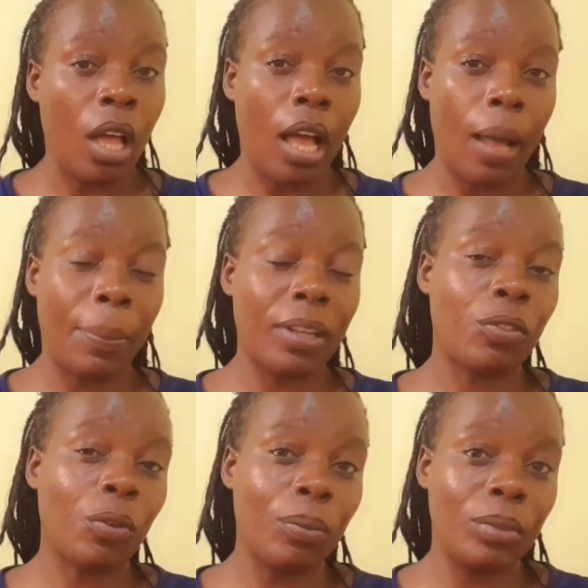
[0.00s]
Apart
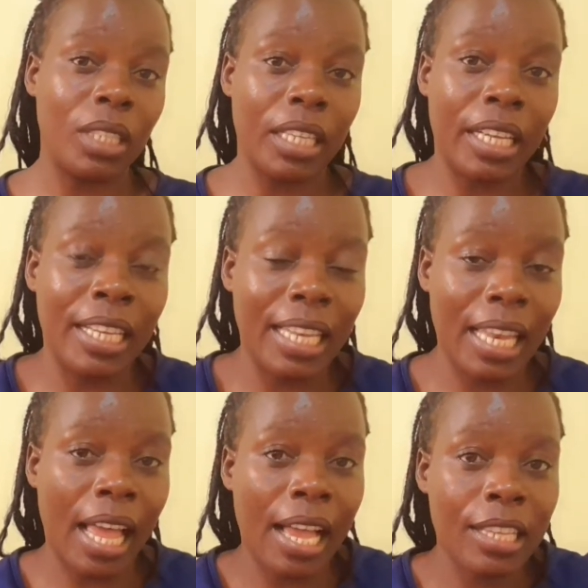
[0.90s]
from the
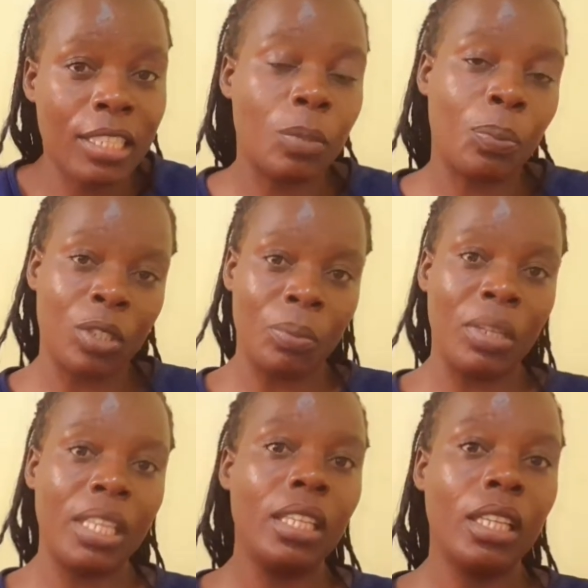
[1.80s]
enlarged
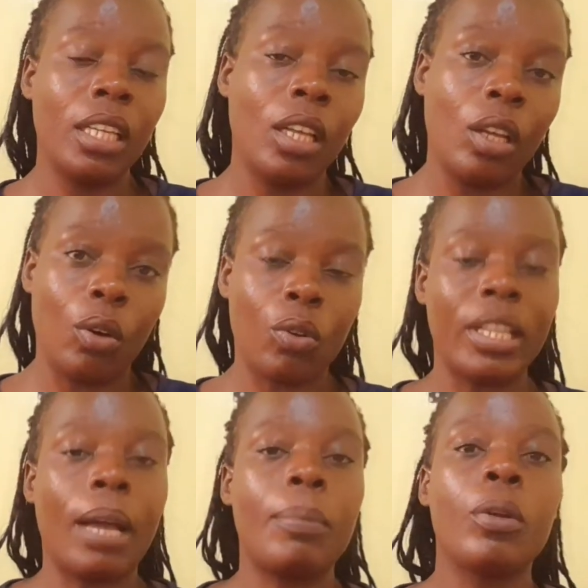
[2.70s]
potbelly or
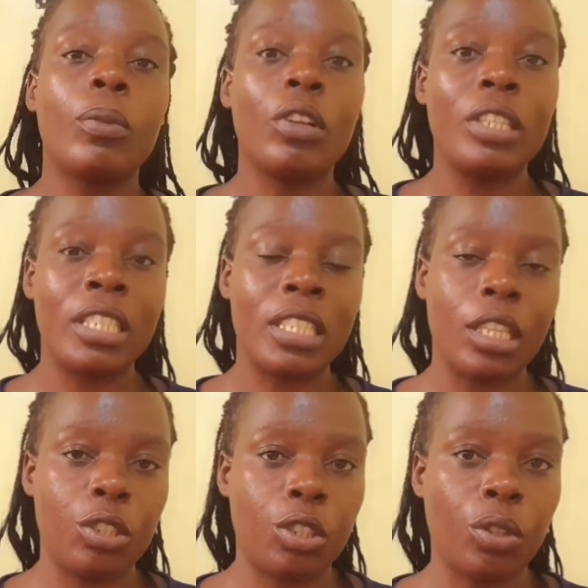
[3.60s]
the abdominal
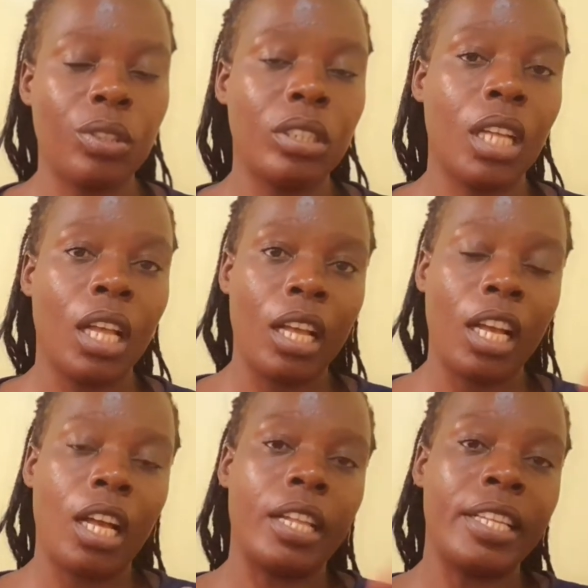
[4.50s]
distension,
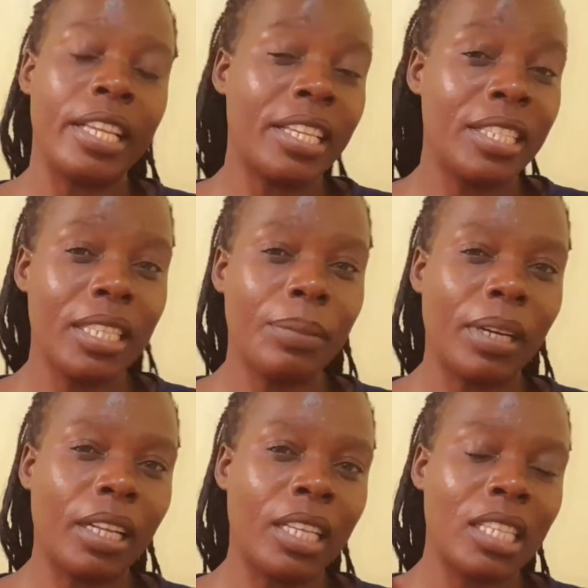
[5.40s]
the
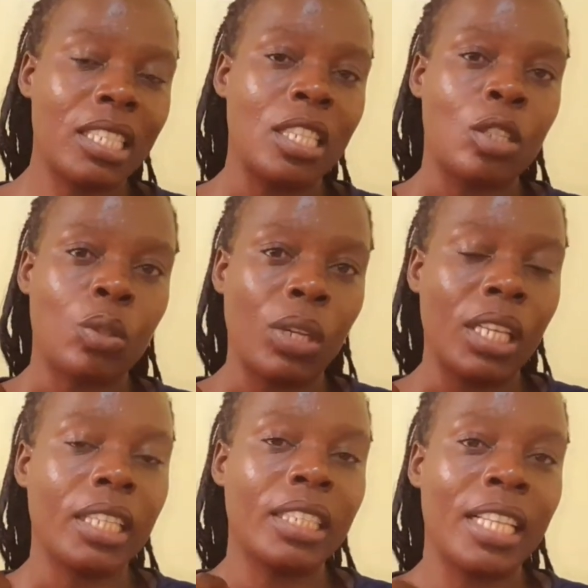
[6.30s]
edema, that is the
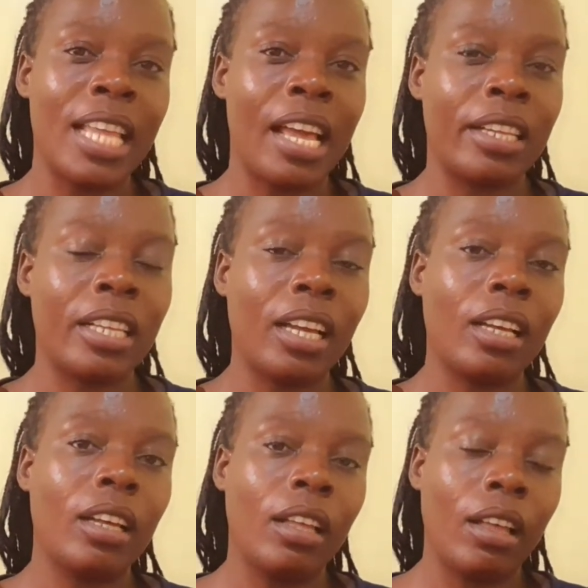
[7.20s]
swelling, the
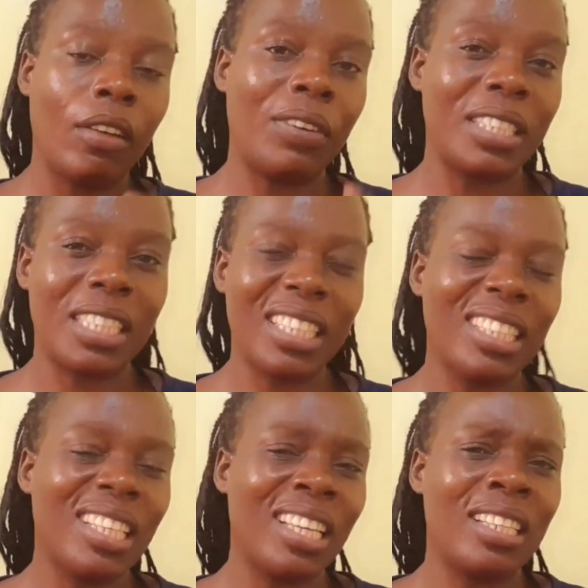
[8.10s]
diarrhea,
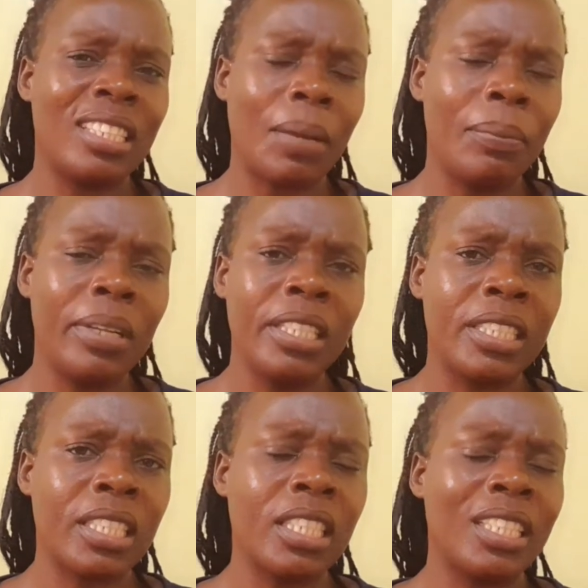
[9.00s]
fatigue,
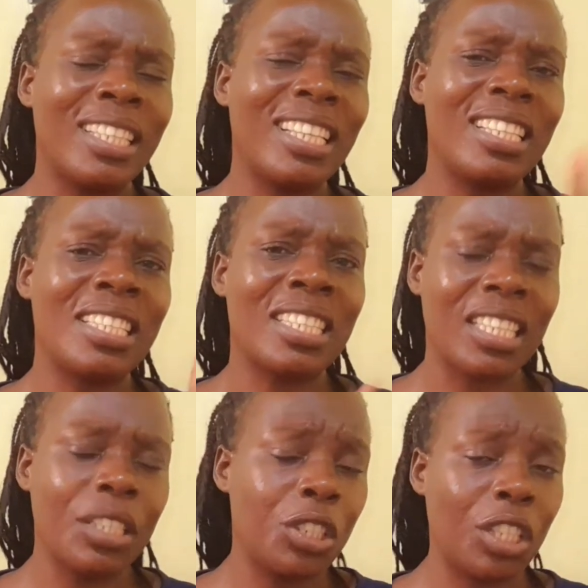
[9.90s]
irritability, then the
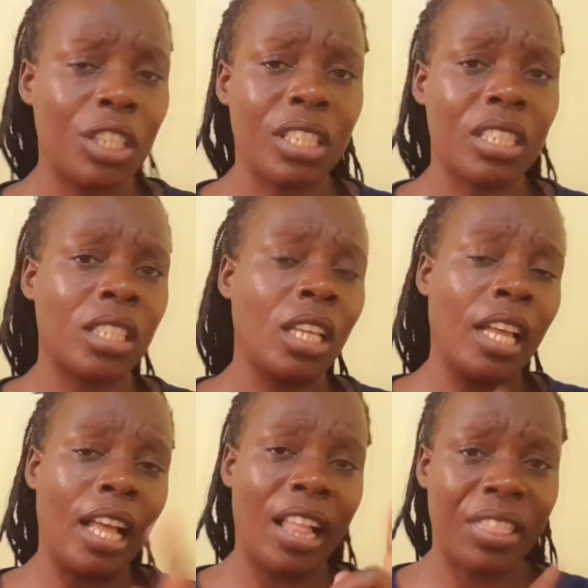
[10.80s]
skin changes
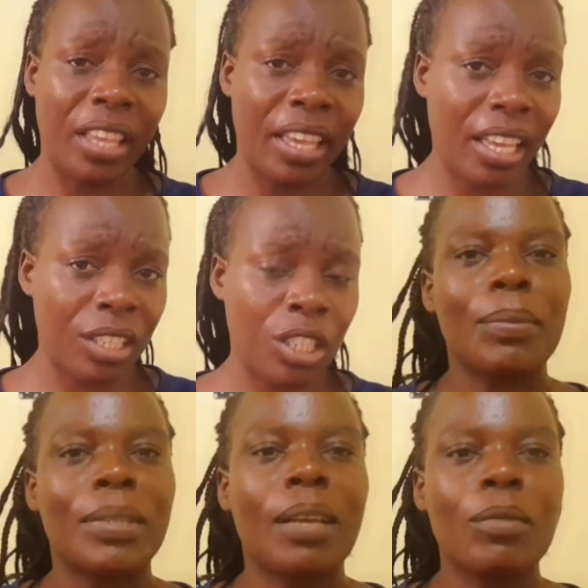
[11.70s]
and the hair
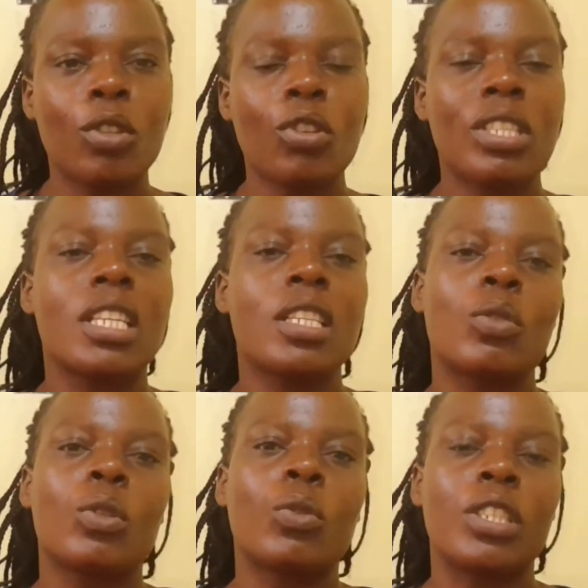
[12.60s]
change. Sometimes those
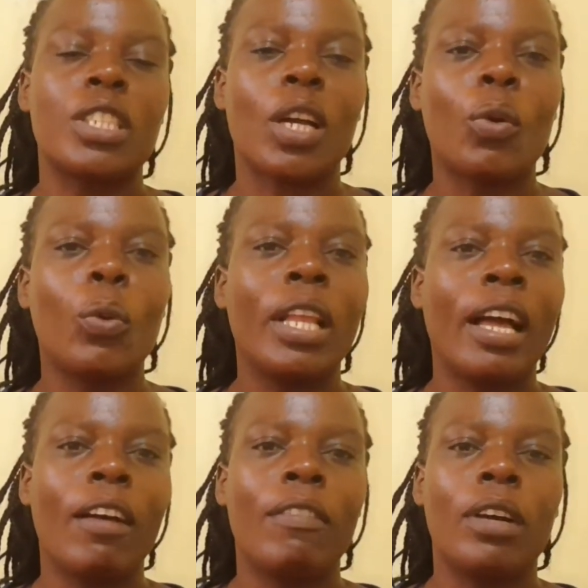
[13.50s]
kids with kwashiorkor will
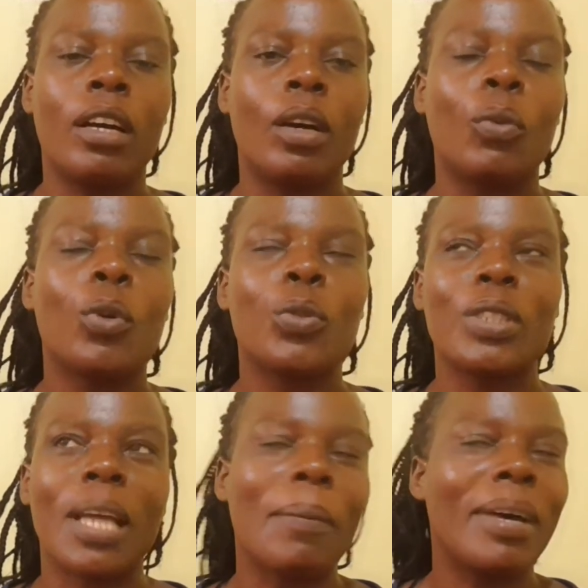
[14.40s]
have what
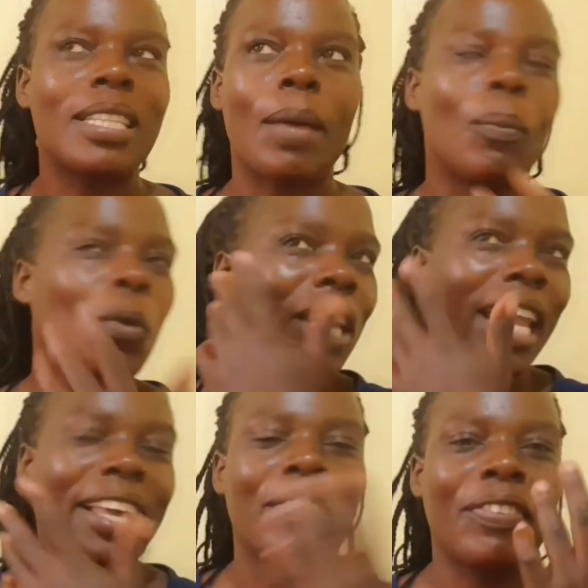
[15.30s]
we term as a
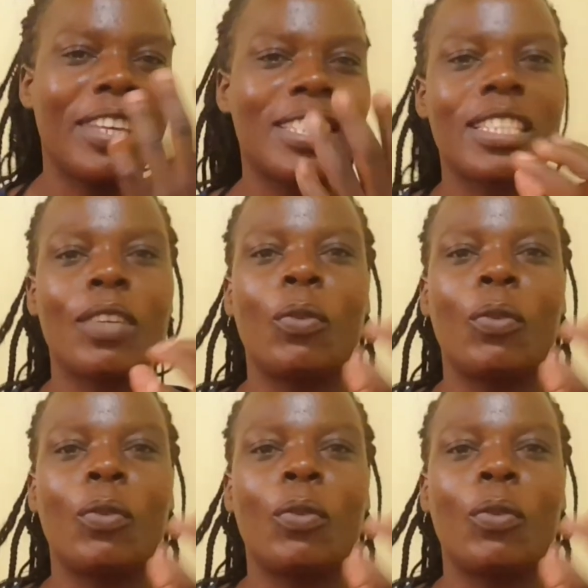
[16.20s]
moon-like face.